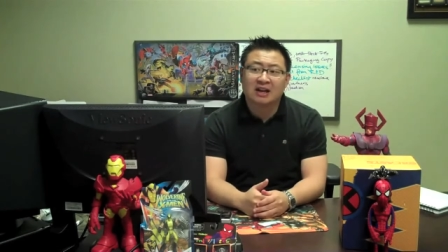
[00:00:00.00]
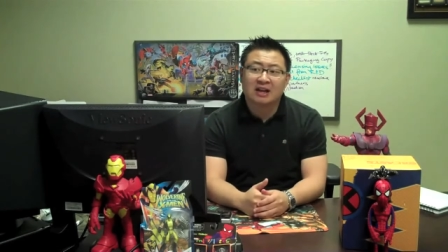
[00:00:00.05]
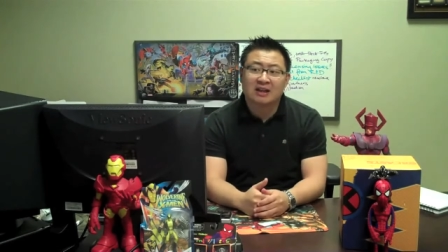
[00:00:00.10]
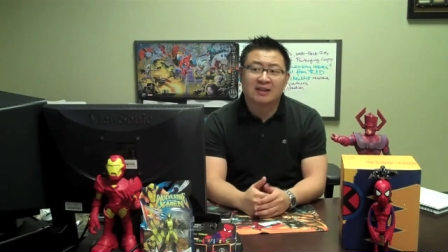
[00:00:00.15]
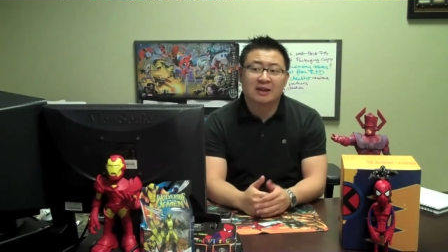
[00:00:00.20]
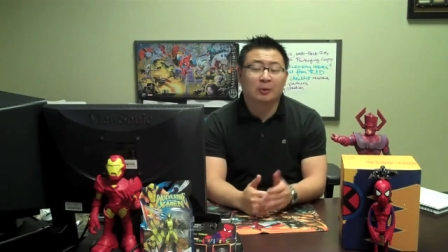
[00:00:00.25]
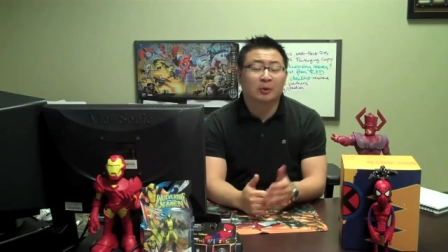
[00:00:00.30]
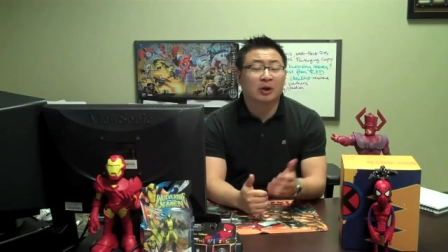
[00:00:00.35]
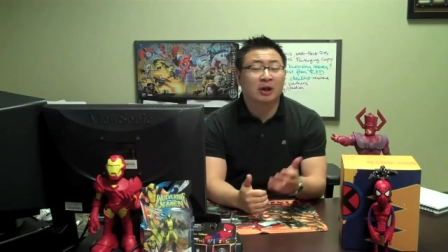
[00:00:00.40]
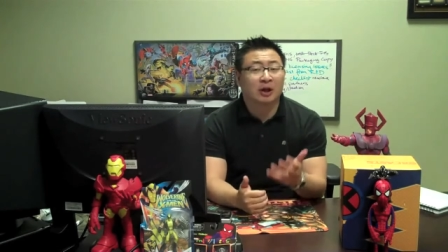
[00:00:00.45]

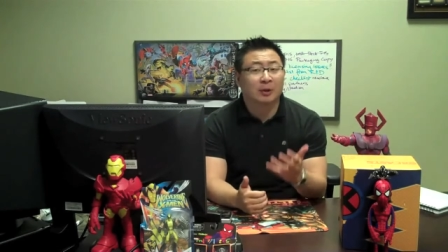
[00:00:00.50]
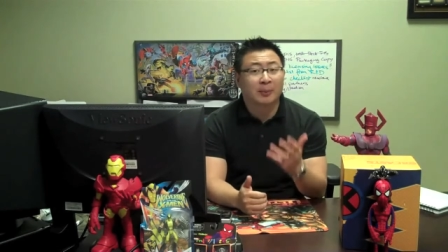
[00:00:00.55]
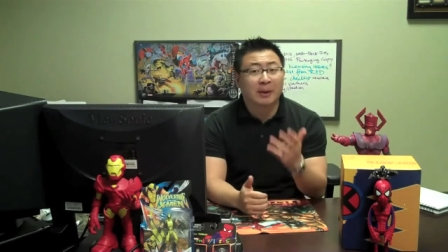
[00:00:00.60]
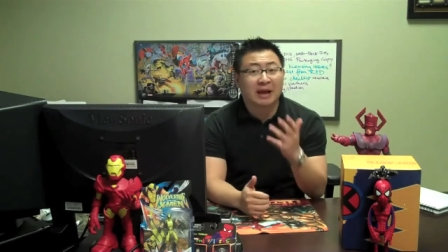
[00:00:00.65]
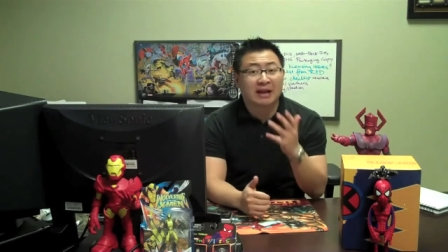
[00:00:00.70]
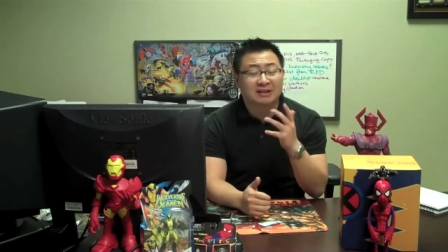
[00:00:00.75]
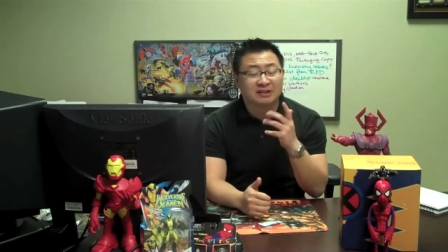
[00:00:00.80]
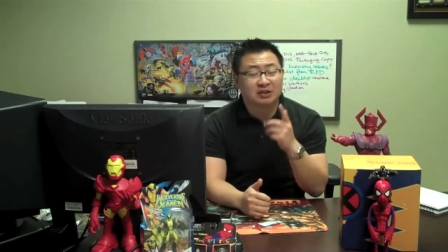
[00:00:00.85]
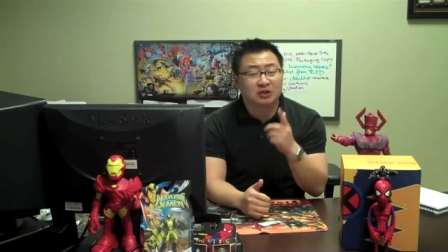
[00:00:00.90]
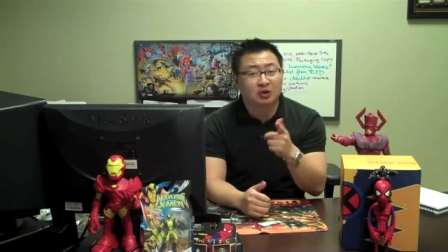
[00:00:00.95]
that will help
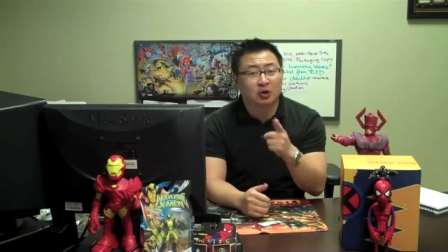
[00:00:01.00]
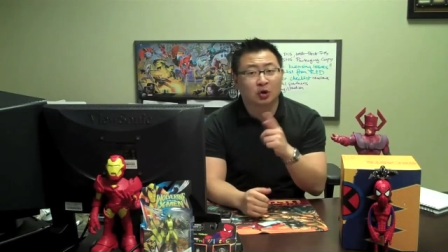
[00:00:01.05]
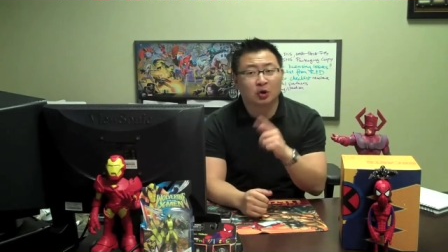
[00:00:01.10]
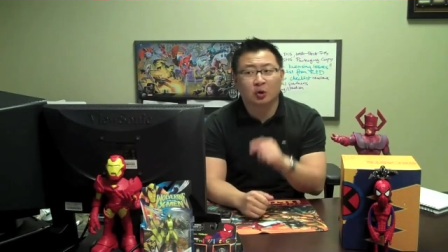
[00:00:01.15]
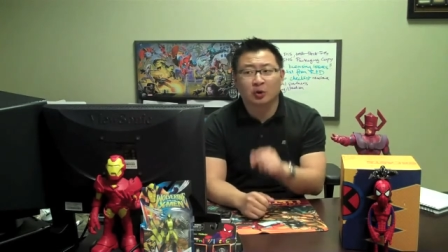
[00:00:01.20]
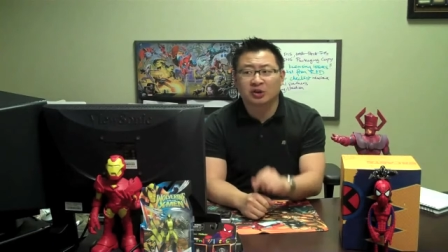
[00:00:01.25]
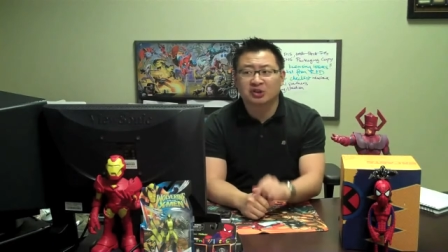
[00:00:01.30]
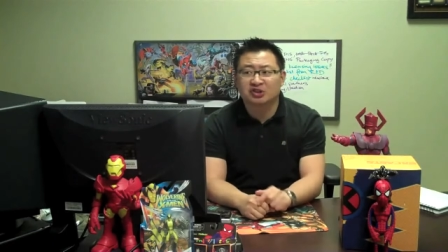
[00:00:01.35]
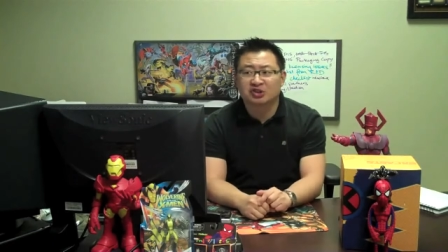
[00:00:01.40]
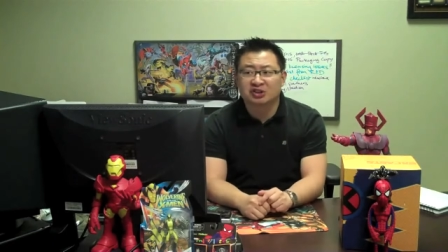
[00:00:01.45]
answer your
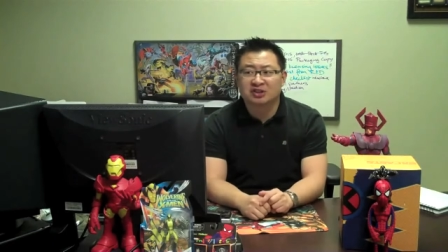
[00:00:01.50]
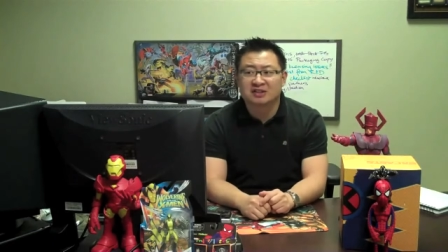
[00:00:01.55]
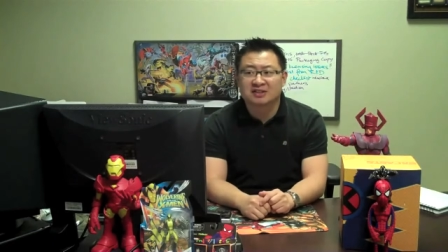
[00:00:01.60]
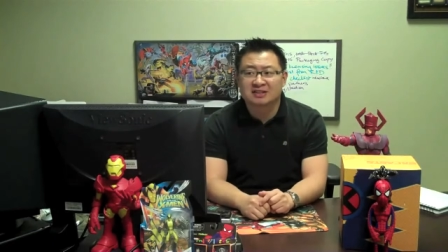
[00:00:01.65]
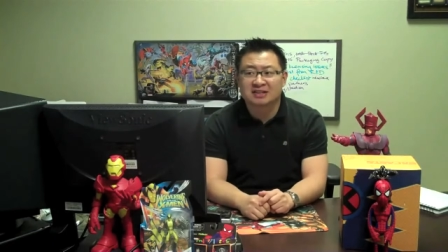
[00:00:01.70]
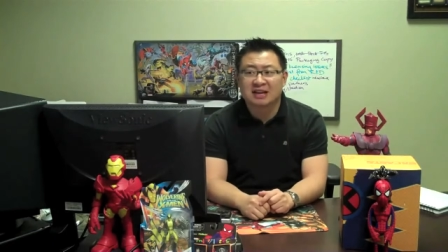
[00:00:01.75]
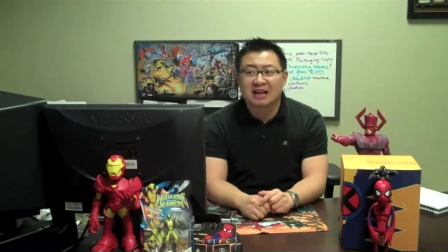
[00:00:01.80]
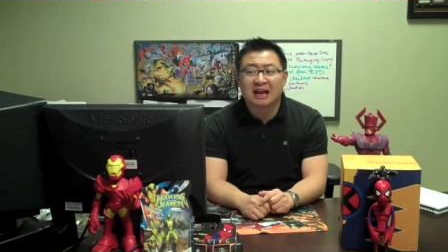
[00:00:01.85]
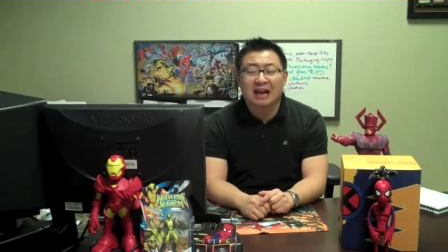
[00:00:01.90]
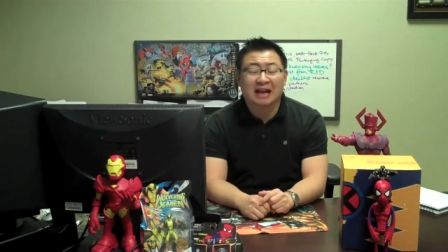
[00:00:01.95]
questions